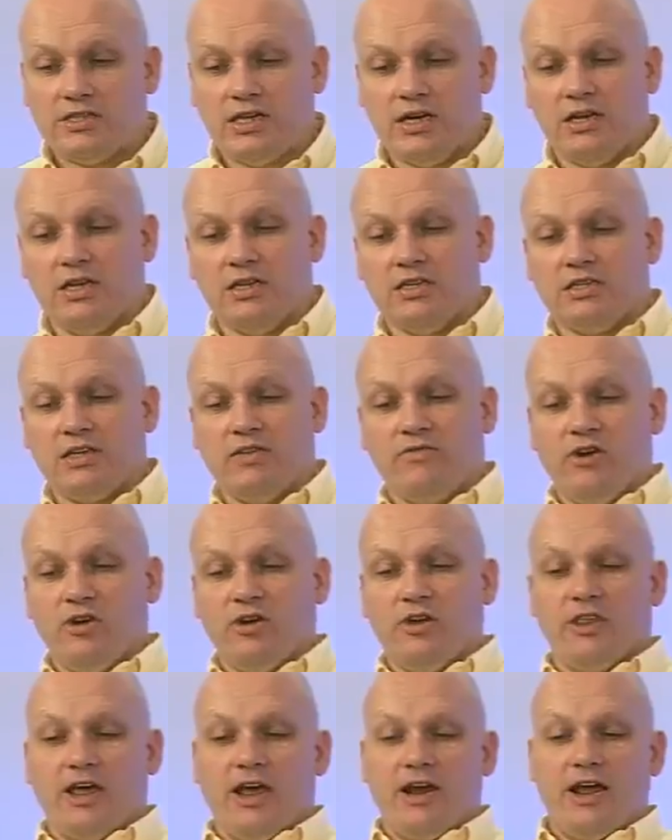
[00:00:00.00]
have a look
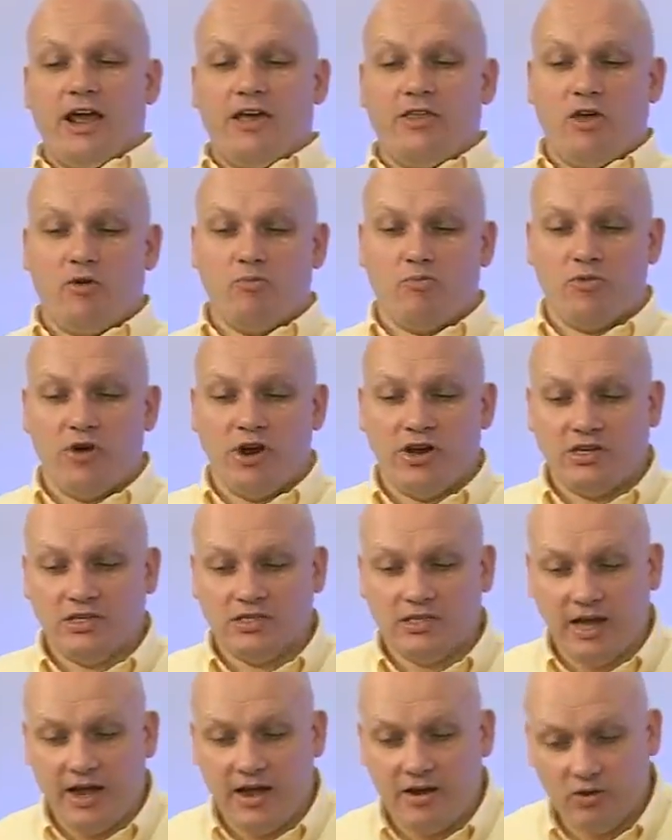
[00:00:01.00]
at that and how that breaks
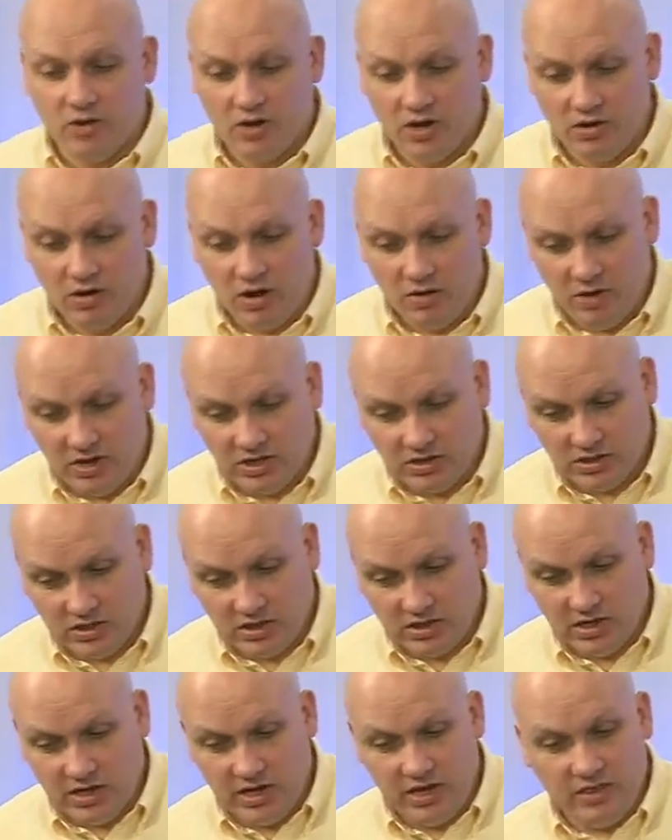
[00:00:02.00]
down.
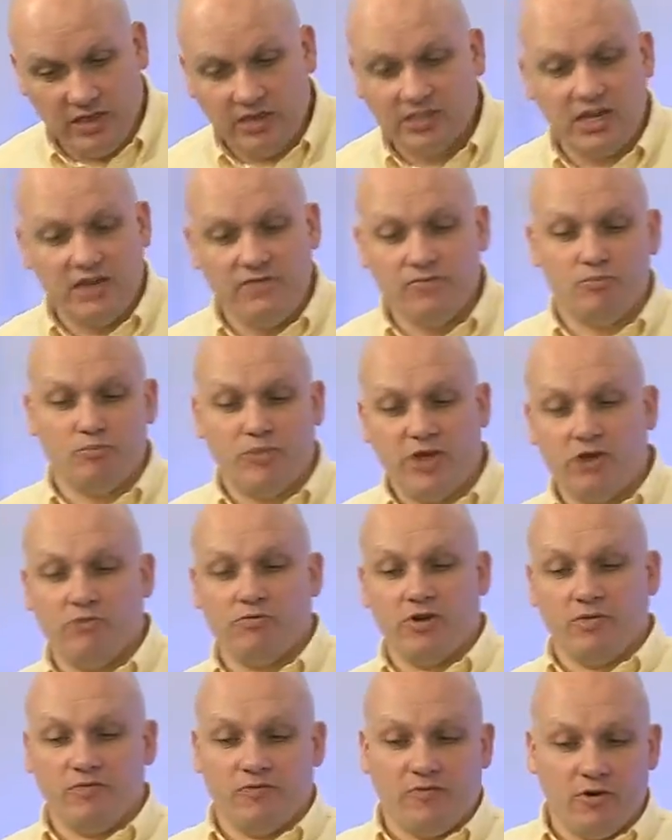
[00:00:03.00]
There's even big
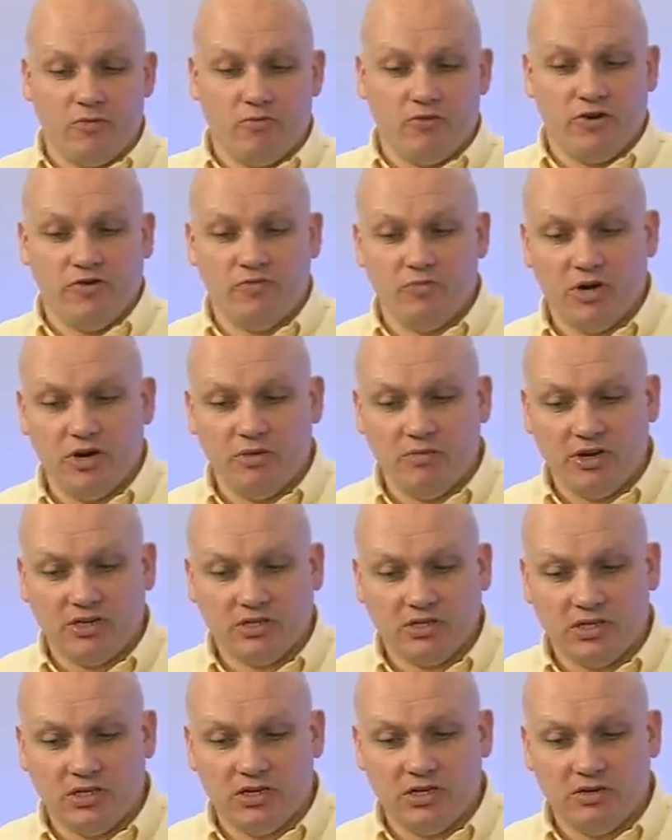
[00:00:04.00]
room for improvement
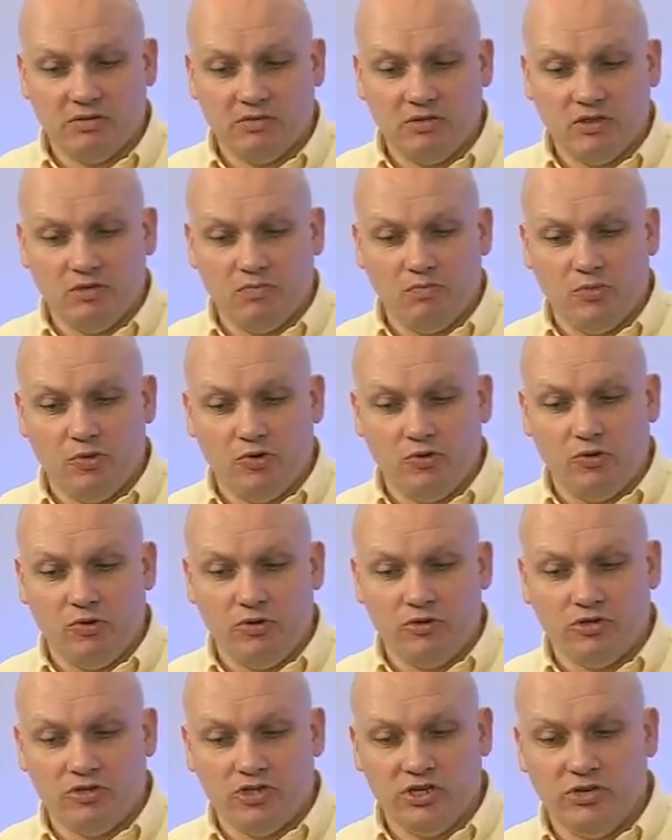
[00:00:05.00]
amongst the
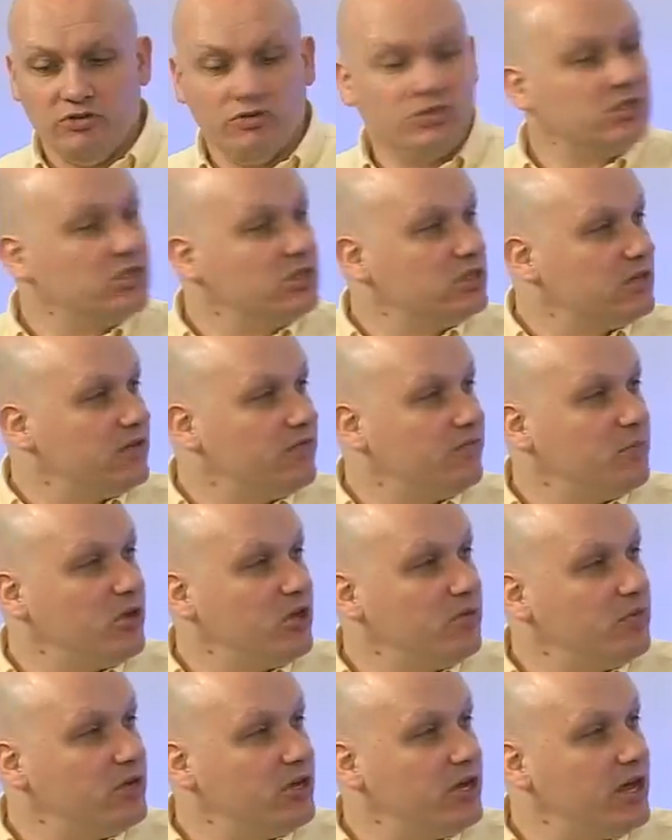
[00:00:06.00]
broad users of
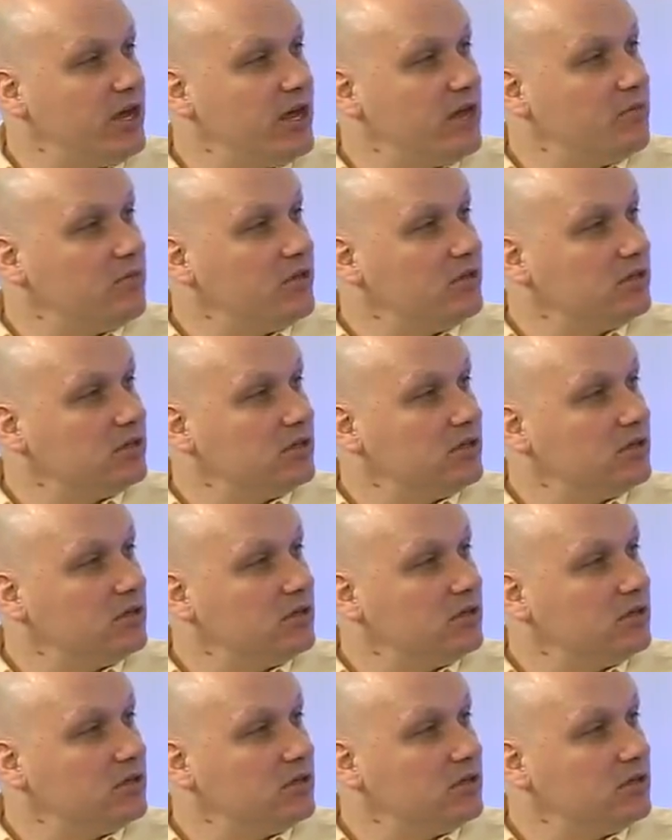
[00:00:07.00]
BPM, isn't there?